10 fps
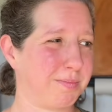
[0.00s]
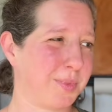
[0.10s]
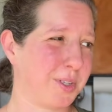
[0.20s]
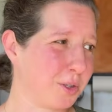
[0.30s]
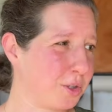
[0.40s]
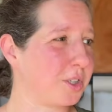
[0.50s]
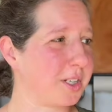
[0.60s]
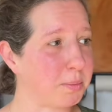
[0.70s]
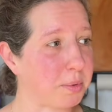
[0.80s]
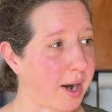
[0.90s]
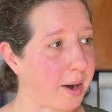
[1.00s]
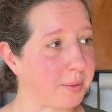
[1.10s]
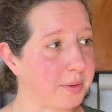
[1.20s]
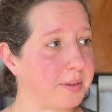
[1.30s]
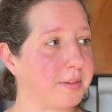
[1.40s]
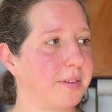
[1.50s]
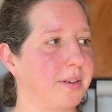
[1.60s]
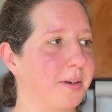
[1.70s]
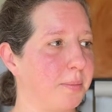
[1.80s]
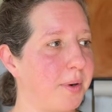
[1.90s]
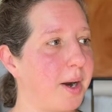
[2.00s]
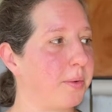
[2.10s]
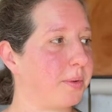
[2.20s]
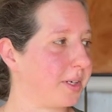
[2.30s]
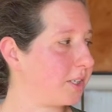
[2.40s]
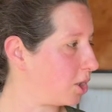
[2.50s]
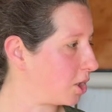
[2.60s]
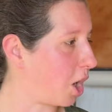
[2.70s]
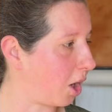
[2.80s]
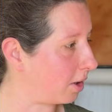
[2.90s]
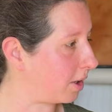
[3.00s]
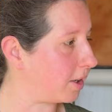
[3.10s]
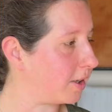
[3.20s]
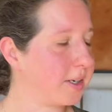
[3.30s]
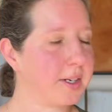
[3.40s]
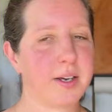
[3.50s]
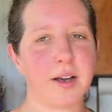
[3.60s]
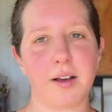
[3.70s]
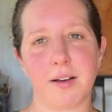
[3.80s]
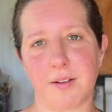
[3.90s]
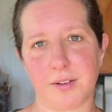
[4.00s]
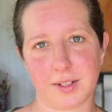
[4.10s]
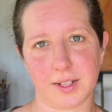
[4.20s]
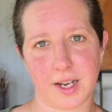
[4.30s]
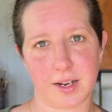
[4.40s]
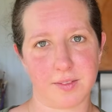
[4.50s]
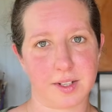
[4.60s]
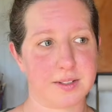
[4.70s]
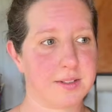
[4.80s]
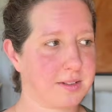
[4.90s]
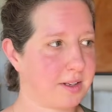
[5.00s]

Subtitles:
usually brown or brownish color on the canvas.